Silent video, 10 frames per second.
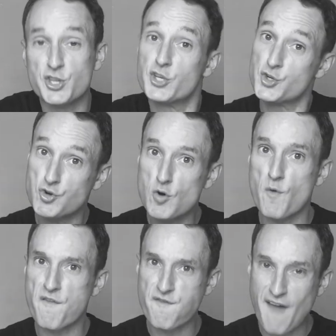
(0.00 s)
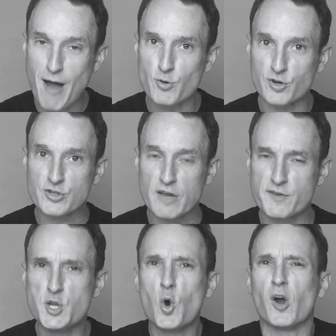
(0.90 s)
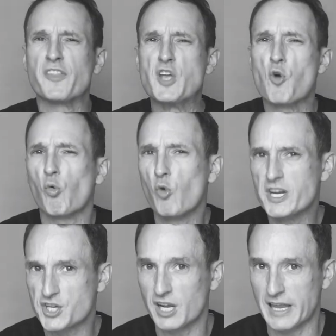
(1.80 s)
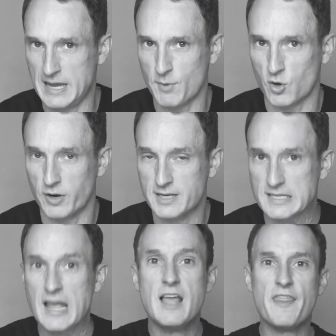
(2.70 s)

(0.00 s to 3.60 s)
the true founders of New York, the original immigrants,